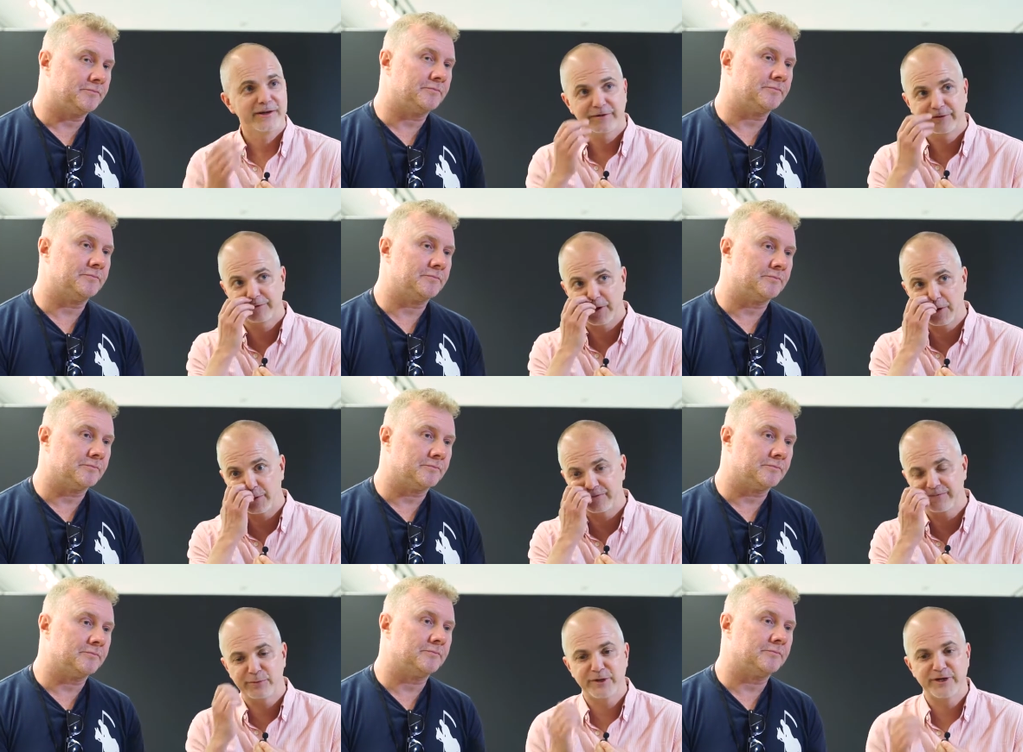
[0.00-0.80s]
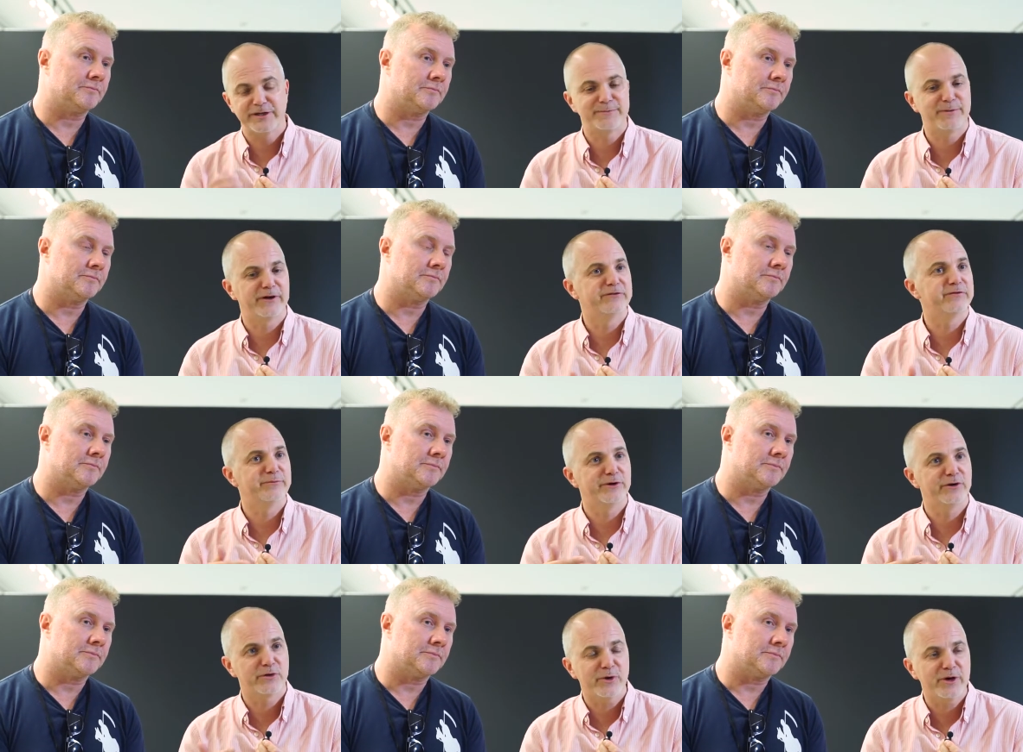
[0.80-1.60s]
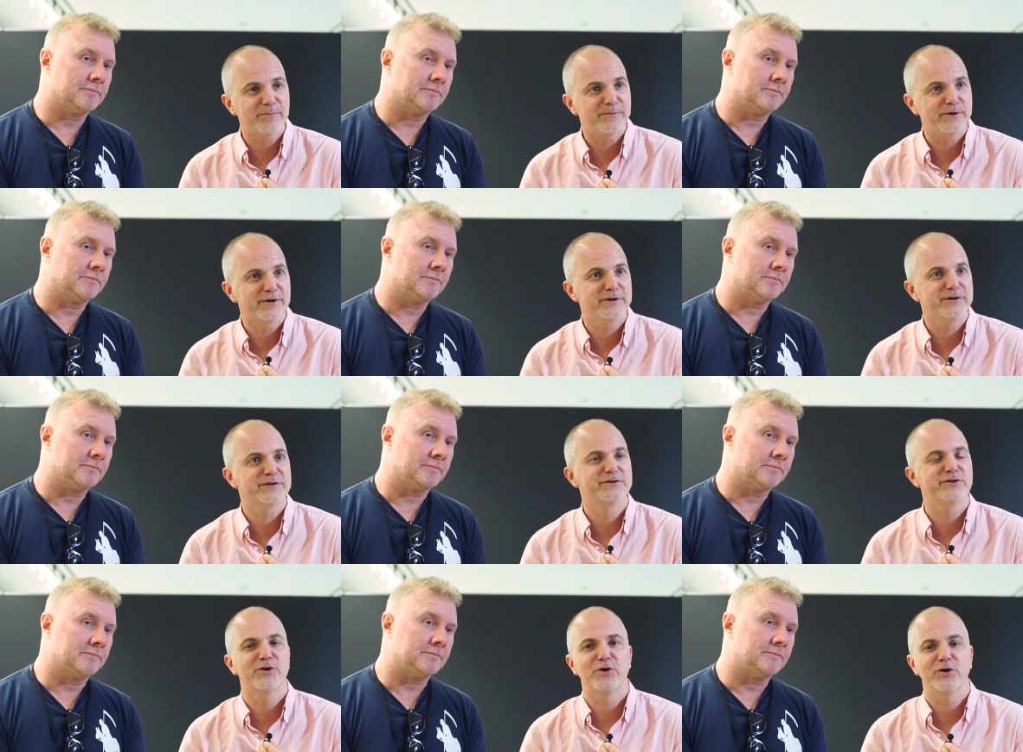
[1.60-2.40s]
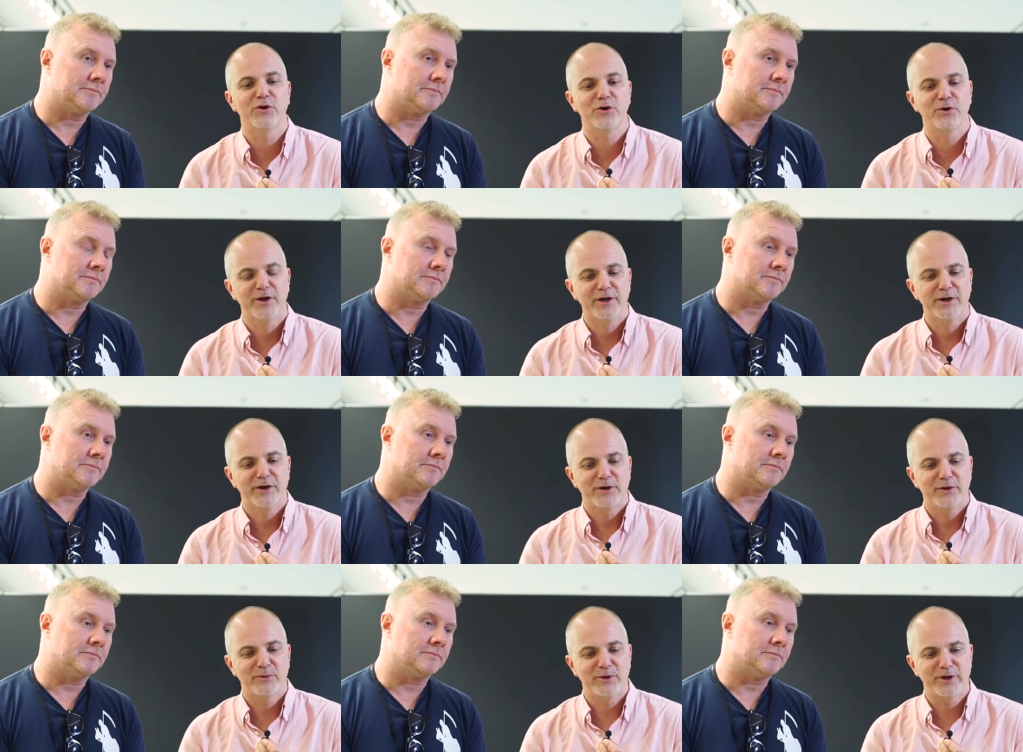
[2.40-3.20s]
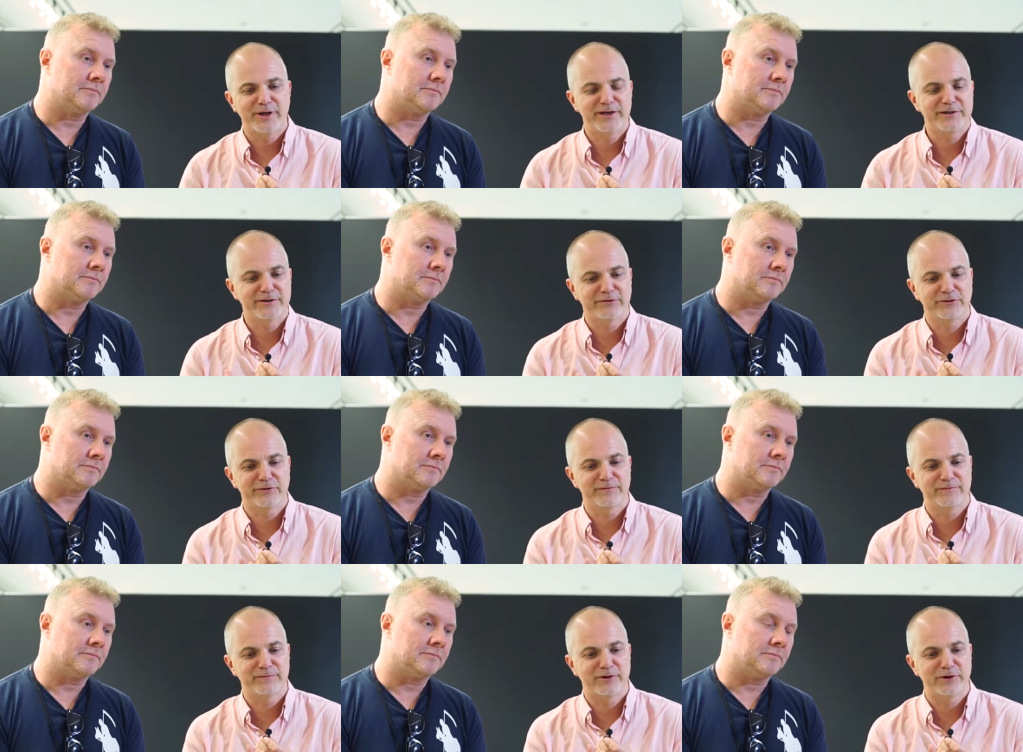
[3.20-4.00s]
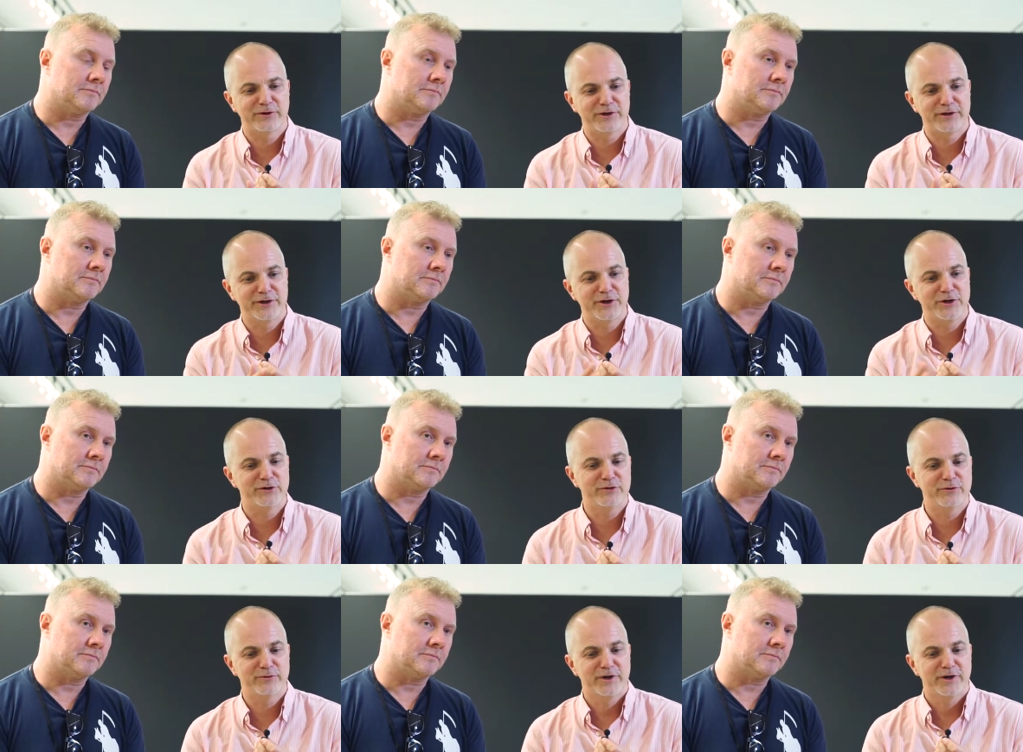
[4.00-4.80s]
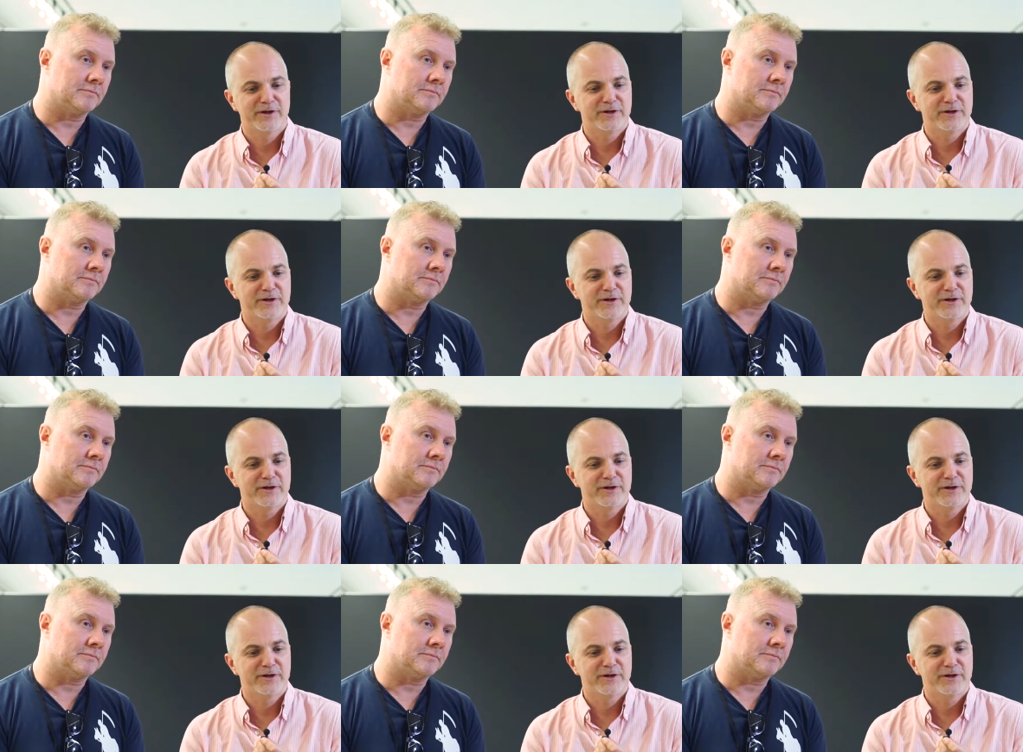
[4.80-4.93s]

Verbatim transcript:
Speaker 1: So if we need to buy some new equipment or we need to sort of look at a new